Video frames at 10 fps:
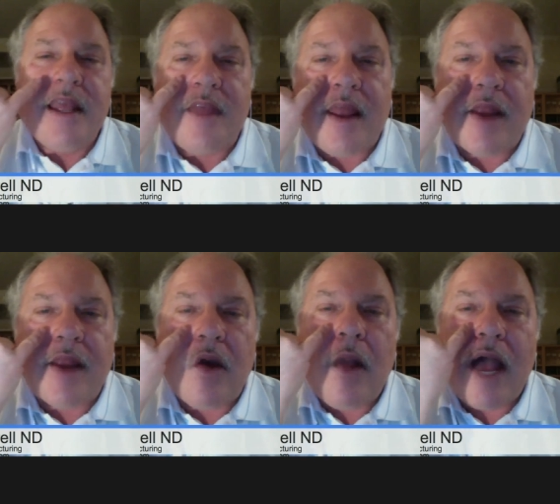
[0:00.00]
Then I
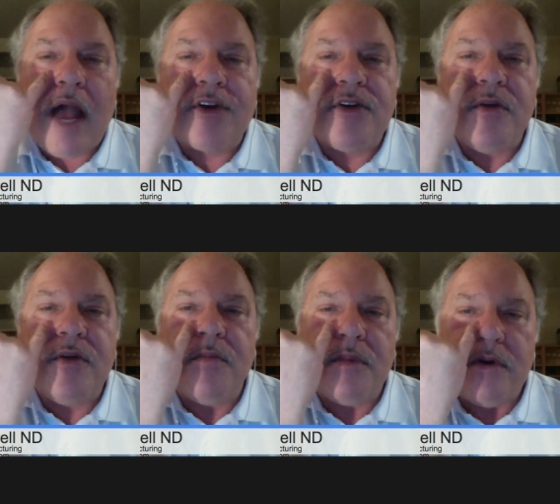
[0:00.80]
know how
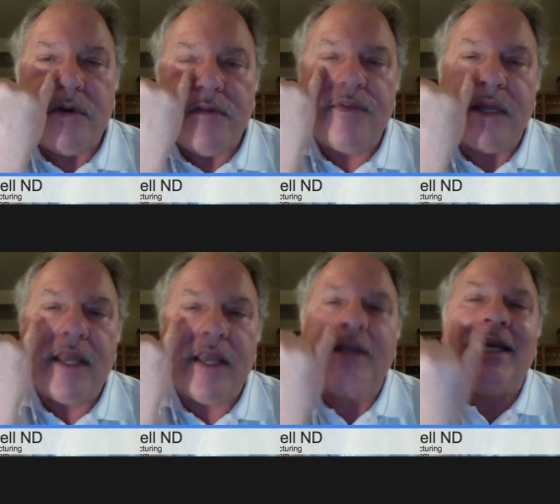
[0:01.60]
to move
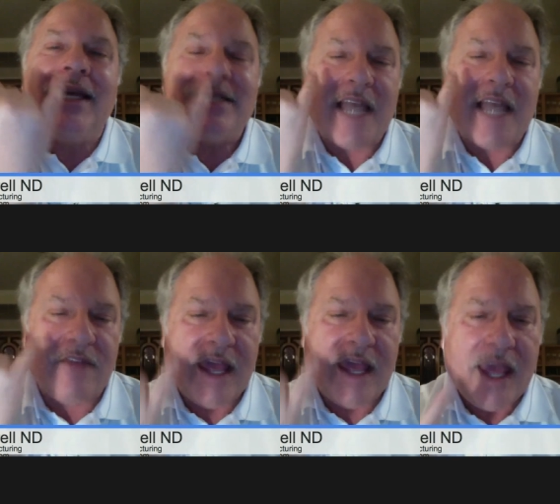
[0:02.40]
the inside
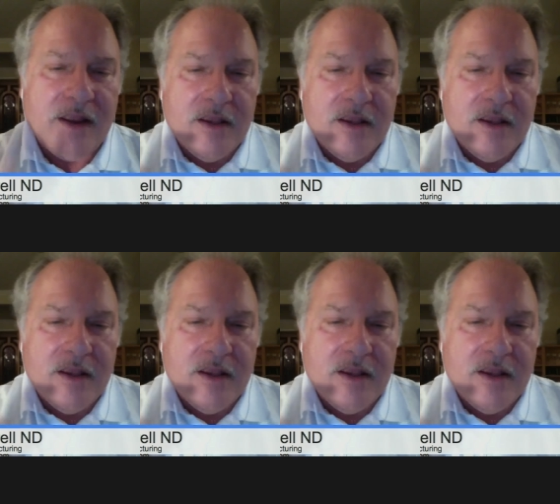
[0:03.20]
of the head.